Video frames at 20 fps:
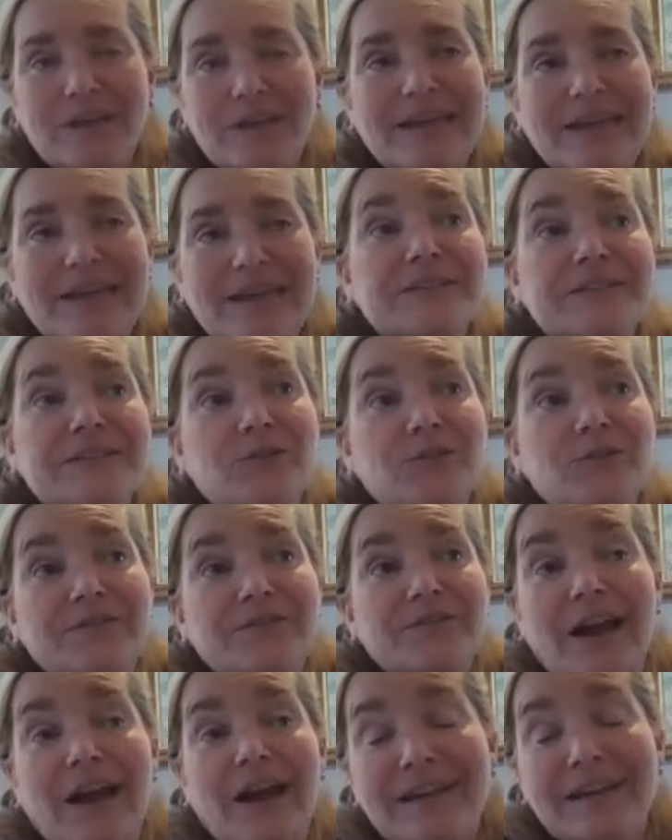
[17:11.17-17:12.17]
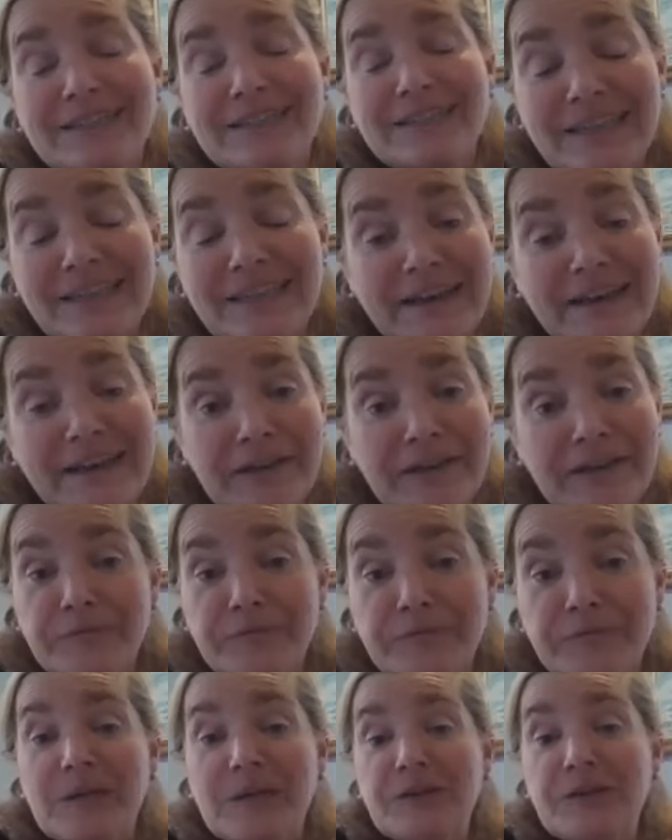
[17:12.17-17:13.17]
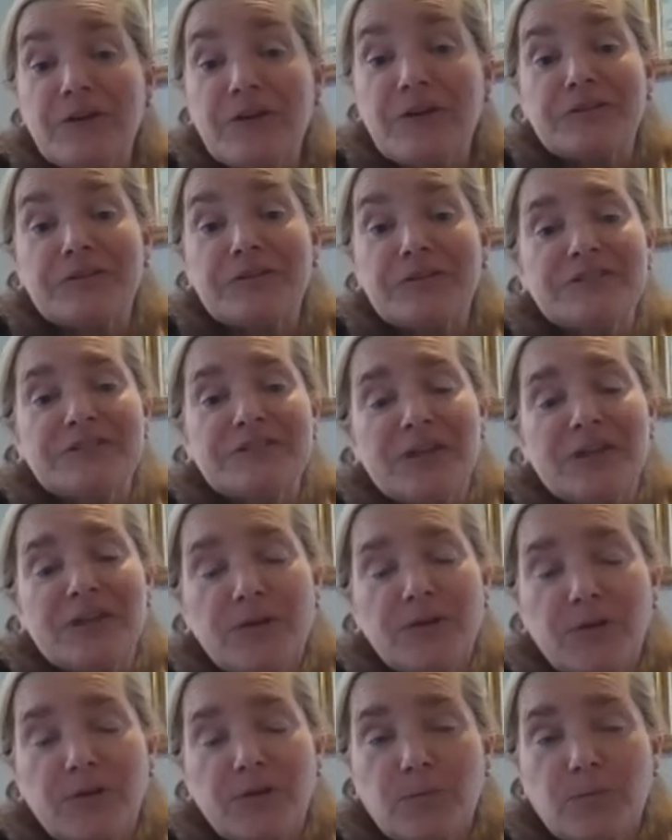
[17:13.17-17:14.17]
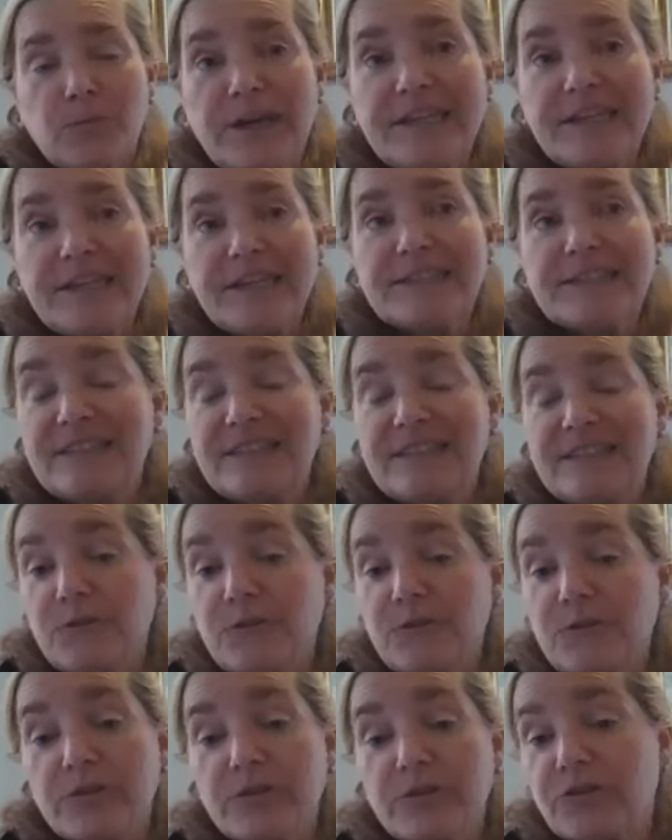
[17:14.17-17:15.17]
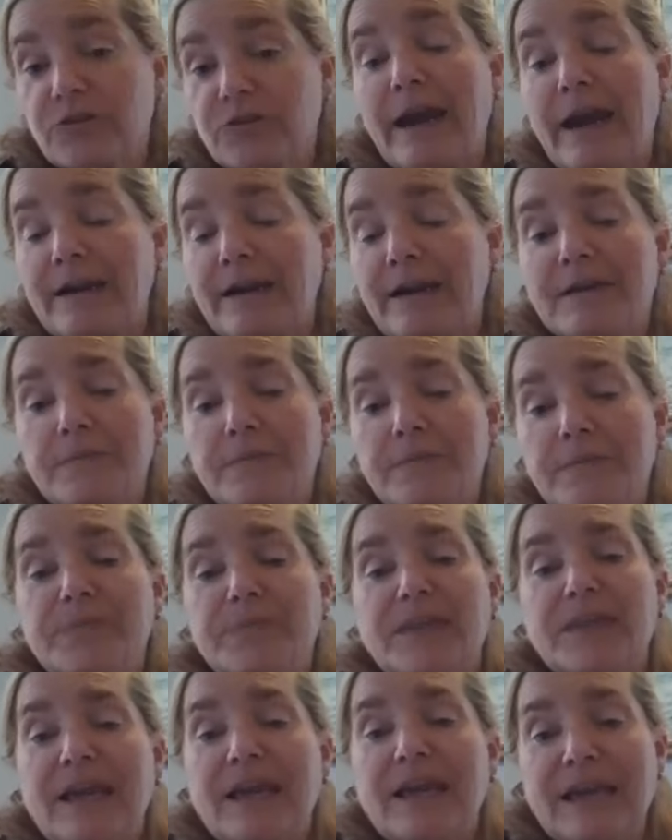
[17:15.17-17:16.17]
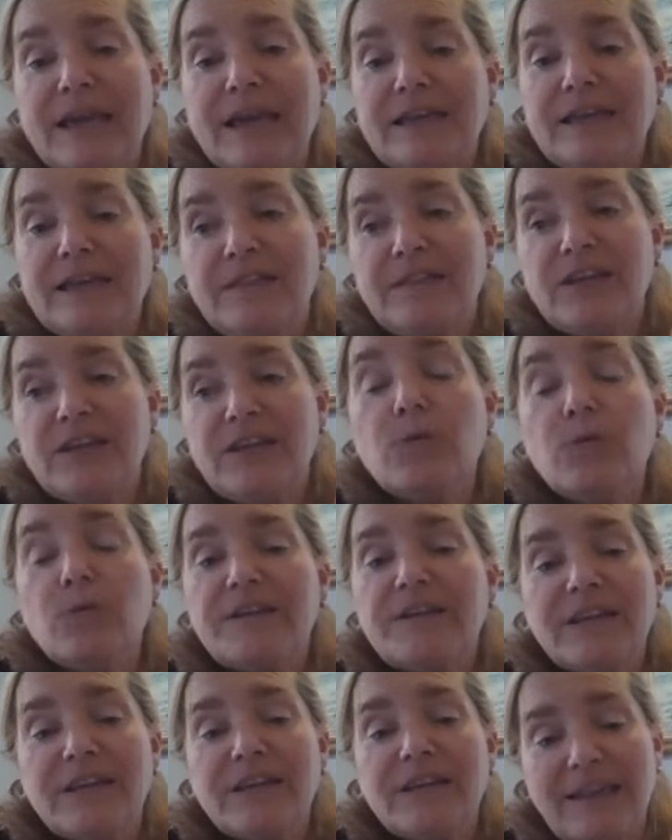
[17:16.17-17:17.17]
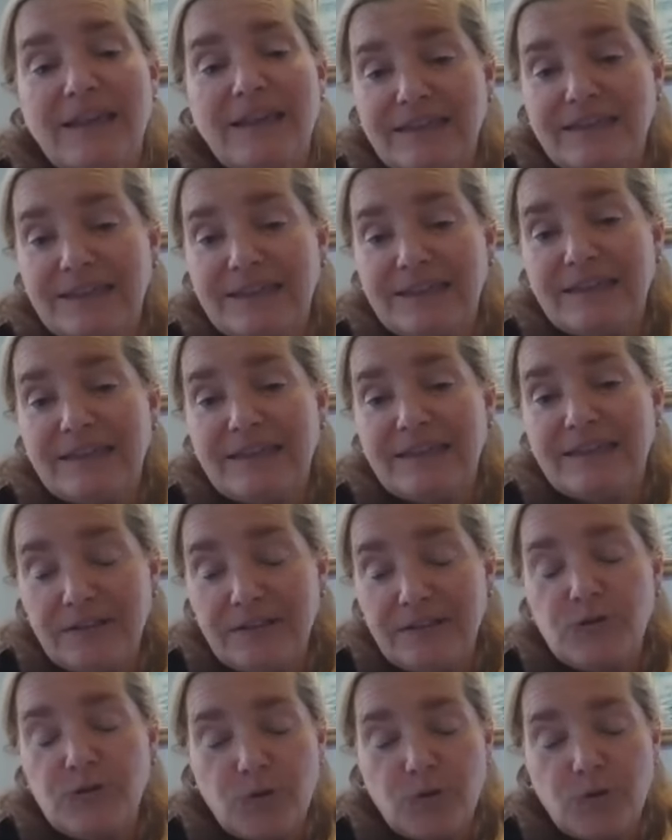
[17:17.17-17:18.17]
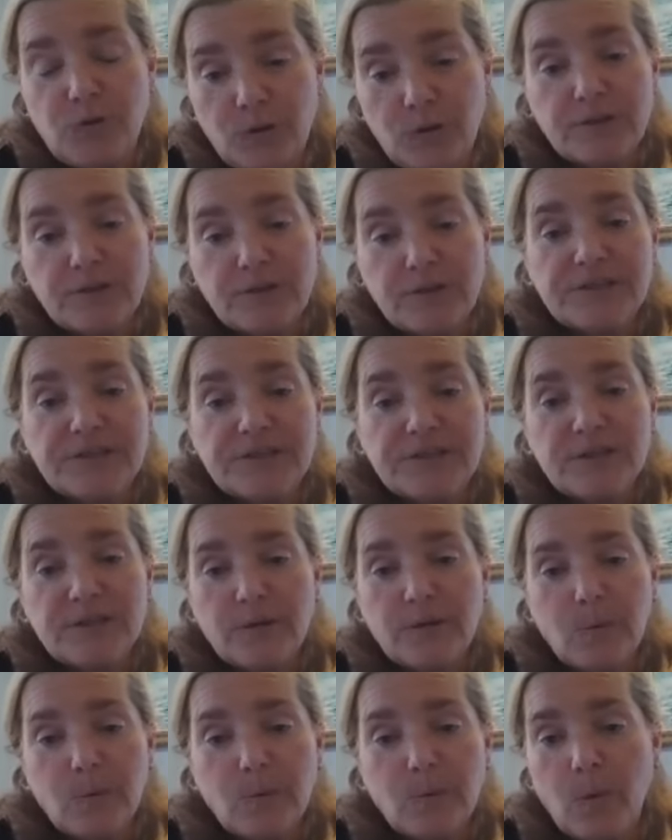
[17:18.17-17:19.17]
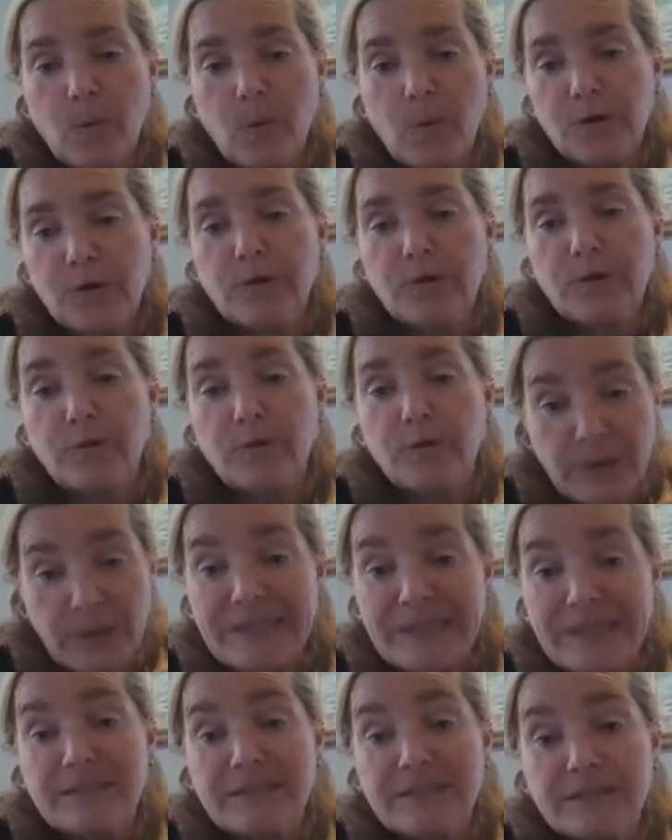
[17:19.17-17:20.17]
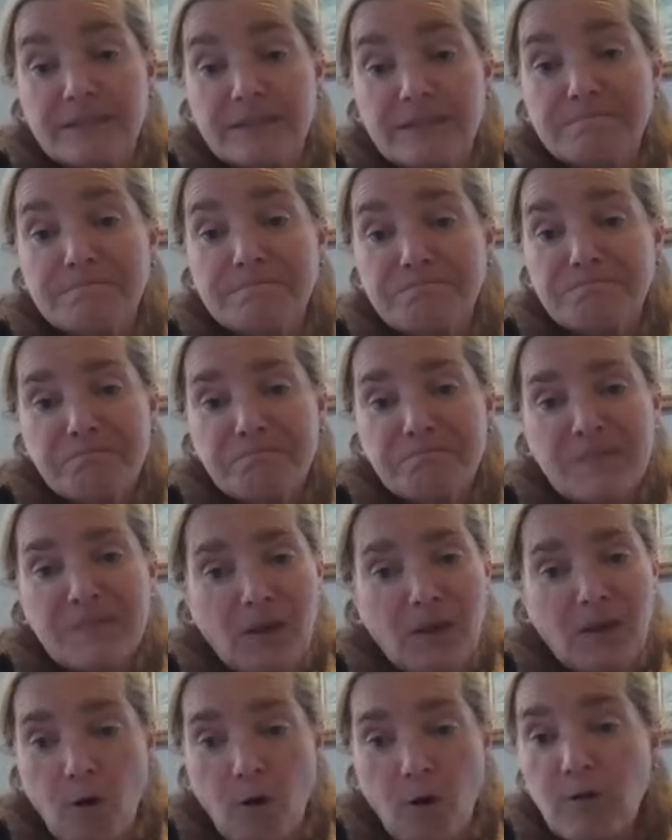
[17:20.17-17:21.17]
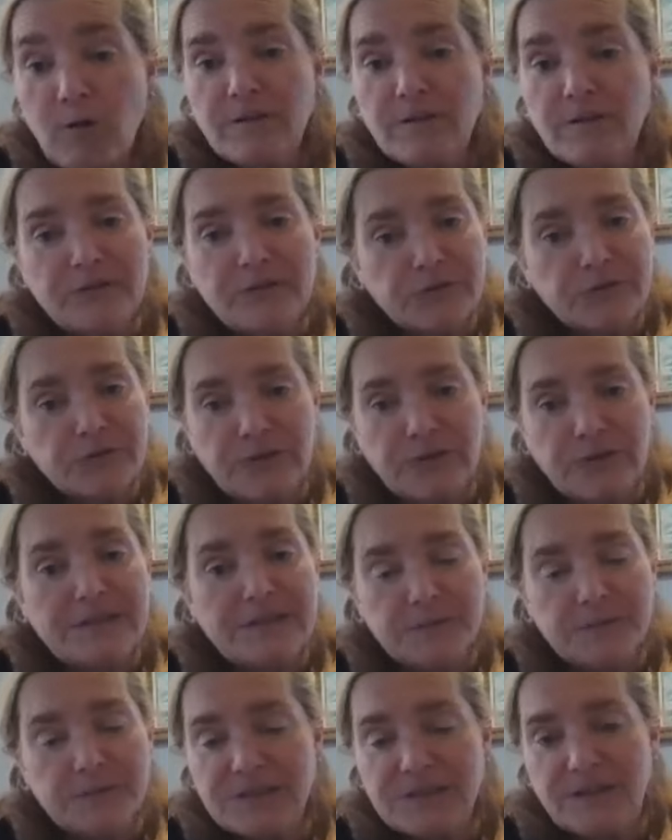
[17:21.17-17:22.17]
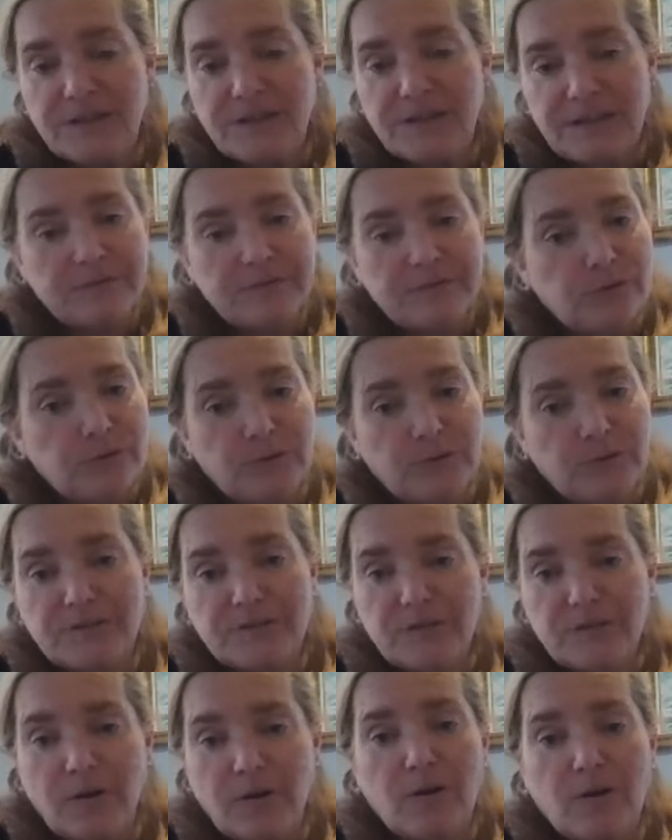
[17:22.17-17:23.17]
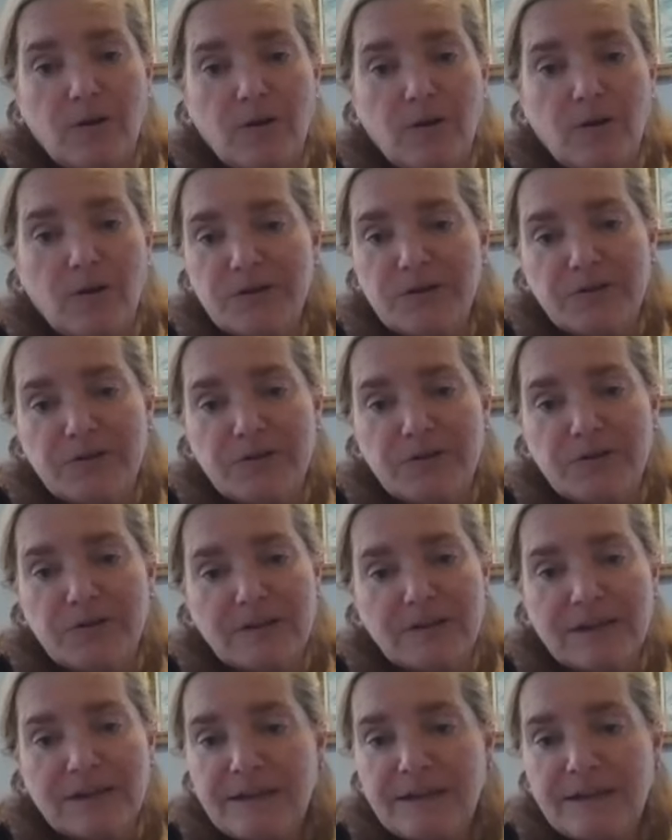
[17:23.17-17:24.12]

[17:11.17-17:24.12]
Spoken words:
And I sort of, I got it from my daughters. Raced indoor track, and the only thing they did indoors were the races. All of their training was done outdoors all winter long.